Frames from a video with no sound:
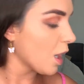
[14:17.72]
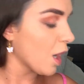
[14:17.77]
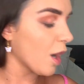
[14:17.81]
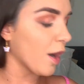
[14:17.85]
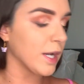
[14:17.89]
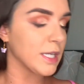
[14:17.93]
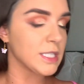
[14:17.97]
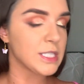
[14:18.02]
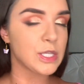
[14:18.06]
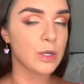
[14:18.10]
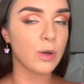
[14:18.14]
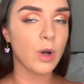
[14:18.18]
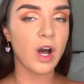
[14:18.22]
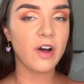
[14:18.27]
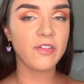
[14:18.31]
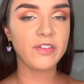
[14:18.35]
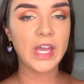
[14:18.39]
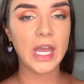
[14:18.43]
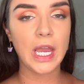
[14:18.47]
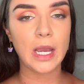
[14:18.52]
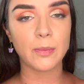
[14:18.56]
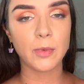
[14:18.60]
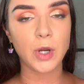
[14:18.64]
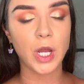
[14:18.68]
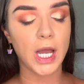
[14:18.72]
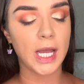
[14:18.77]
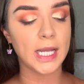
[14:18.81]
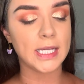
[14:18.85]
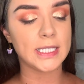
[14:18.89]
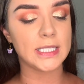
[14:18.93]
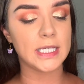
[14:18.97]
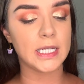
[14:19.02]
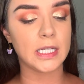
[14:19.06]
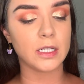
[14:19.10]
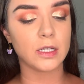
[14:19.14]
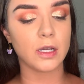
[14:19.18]
All right, so off camera, I
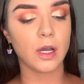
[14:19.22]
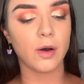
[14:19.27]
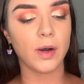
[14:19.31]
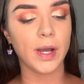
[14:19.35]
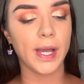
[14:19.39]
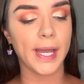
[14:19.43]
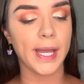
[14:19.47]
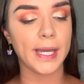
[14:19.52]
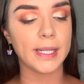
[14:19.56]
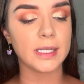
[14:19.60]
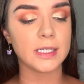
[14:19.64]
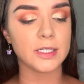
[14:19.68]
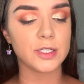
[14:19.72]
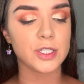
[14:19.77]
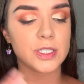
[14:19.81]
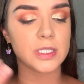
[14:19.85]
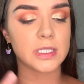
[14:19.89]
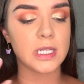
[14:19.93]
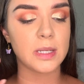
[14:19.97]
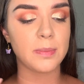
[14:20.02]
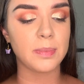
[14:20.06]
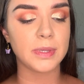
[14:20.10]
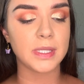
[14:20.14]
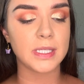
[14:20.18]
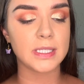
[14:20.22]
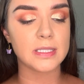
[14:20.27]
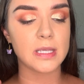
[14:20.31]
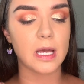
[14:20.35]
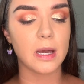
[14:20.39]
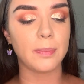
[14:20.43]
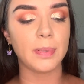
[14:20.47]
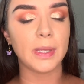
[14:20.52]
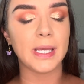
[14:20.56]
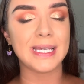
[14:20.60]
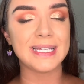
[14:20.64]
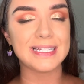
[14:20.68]
did go ahead and just deepen this
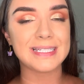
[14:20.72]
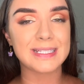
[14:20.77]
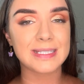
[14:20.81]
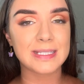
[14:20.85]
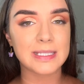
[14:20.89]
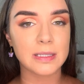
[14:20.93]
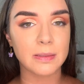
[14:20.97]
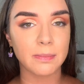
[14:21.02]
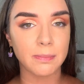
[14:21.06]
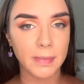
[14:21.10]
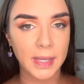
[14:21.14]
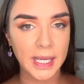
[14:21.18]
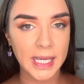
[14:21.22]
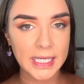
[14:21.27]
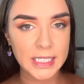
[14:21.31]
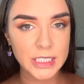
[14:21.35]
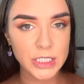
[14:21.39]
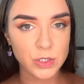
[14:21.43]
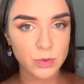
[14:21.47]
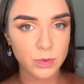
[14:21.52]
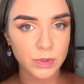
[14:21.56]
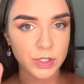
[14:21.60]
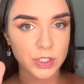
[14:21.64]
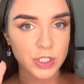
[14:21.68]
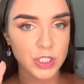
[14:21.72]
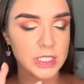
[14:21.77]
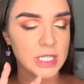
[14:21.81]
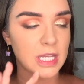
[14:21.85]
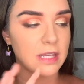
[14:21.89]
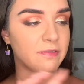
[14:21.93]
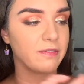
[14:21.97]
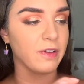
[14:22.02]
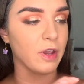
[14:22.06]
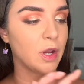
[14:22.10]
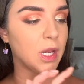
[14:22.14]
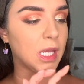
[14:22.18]
up a smidge with just a
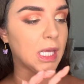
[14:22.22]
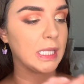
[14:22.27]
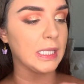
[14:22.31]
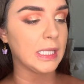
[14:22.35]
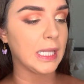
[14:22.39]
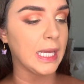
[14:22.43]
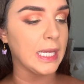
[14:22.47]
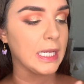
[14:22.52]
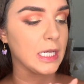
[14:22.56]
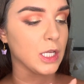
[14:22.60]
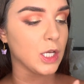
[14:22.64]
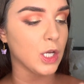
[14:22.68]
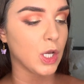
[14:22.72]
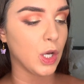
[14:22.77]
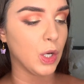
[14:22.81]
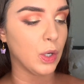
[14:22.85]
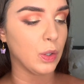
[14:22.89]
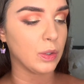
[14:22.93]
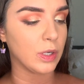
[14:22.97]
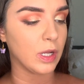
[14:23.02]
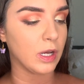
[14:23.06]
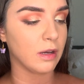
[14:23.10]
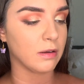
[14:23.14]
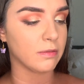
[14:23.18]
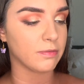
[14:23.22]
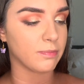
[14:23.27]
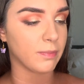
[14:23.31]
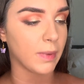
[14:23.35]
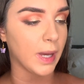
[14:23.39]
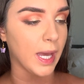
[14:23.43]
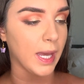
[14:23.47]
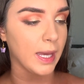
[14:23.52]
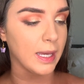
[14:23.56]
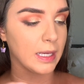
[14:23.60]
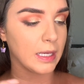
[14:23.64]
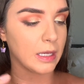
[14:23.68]
very light coat of
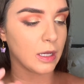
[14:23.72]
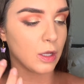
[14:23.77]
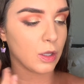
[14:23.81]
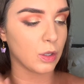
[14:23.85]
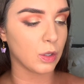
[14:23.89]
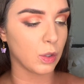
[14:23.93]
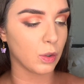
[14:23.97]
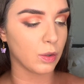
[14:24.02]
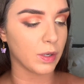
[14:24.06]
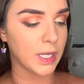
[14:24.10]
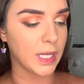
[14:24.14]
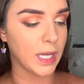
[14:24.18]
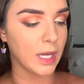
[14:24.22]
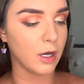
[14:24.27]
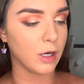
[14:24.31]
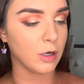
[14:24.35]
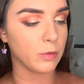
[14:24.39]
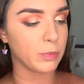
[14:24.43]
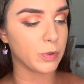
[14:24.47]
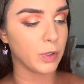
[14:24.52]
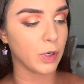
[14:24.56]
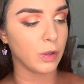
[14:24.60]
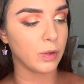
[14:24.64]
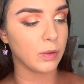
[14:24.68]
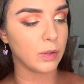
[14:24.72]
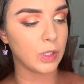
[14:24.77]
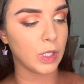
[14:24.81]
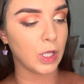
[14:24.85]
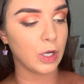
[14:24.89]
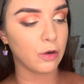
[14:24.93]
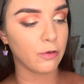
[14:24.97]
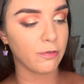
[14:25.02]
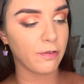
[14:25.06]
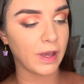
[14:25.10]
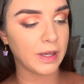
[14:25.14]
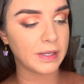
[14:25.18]
my L'Oreal Pro
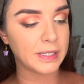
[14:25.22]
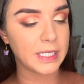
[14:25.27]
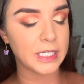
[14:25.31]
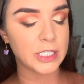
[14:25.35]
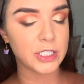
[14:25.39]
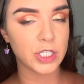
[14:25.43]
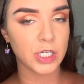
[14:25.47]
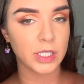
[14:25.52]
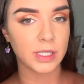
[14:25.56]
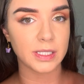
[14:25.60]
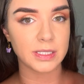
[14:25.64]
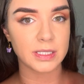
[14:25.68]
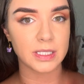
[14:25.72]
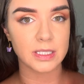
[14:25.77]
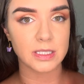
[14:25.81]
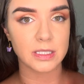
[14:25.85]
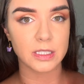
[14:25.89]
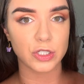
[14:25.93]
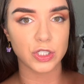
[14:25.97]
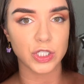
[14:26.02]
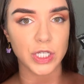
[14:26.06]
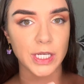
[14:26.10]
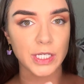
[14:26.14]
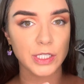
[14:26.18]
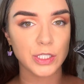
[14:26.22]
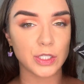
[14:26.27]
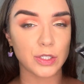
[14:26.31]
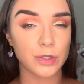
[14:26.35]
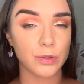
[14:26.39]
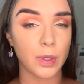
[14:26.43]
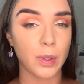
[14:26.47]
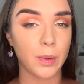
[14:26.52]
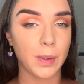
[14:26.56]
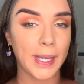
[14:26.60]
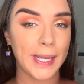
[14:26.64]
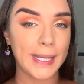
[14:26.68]
Glow foundation. This is the shade
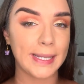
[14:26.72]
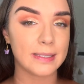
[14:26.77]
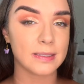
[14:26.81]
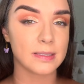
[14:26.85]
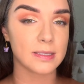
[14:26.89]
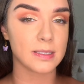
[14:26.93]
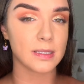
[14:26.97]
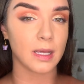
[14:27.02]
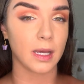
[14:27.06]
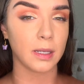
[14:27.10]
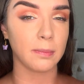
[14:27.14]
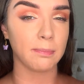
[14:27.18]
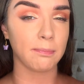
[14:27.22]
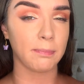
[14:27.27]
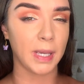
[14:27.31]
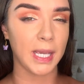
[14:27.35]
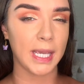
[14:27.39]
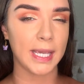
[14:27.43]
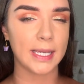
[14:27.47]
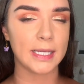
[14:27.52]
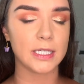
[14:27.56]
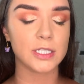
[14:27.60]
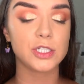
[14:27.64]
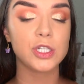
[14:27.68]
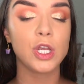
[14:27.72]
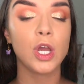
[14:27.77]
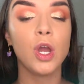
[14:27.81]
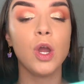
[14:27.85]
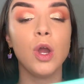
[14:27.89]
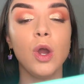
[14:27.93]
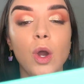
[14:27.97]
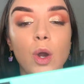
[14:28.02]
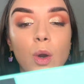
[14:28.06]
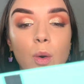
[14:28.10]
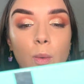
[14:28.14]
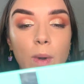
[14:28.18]
208 Sun Beige.
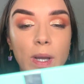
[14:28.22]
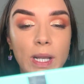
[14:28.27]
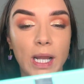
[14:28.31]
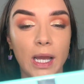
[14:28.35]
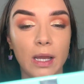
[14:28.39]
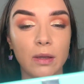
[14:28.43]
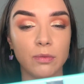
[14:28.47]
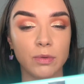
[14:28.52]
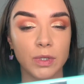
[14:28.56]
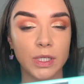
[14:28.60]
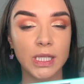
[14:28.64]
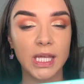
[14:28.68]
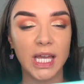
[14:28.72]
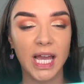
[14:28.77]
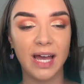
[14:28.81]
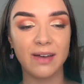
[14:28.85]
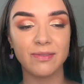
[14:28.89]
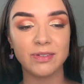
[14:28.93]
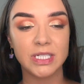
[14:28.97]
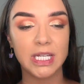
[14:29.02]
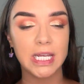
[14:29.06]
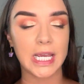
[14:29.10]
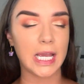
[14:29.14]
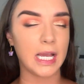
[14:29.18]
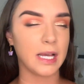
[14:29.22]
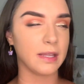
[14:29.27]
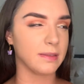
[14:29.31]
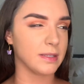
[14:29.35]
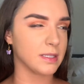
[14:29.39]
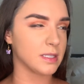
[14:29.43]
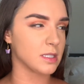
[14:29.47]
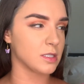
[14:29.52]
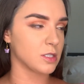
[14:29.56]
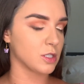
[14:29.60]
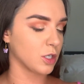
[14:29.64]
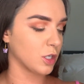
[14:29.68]
When I really have a tan,
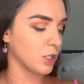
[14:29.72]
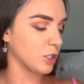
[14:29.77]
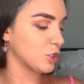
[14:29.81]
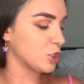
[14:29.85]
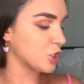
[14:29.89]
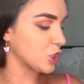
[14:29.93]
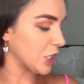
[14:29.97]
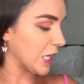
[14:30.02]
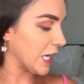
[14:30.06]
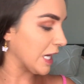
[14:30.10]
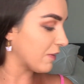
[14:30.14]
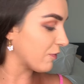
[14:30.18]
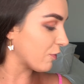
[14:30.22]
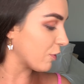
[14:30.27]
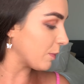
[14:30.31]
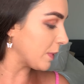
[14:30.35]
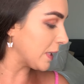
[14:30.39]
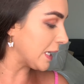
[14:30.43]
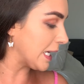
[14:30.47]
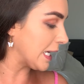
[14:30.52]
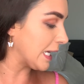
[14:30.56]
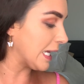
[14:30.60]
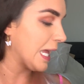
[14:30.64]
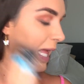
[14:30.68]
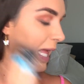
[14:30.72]
this is a good shade for me.